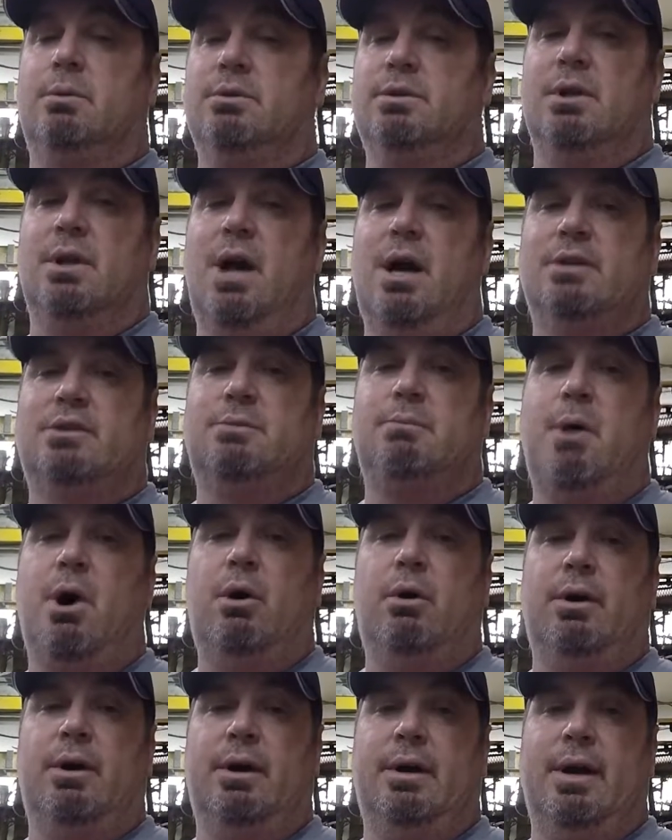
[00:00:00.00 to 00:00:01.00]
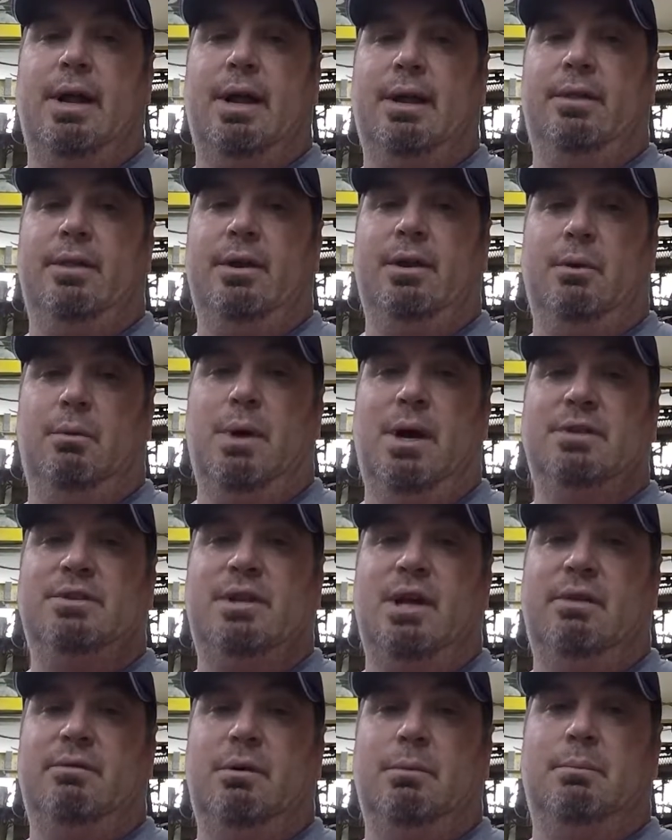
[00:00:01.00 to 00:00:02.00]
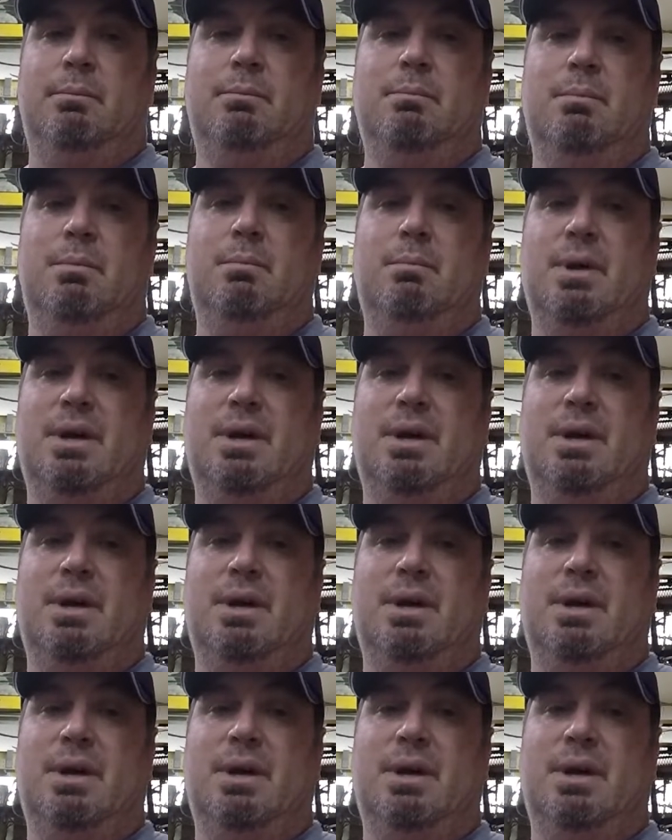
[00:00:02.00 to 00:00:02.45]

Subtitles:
it was a lot smaller than the rest of them,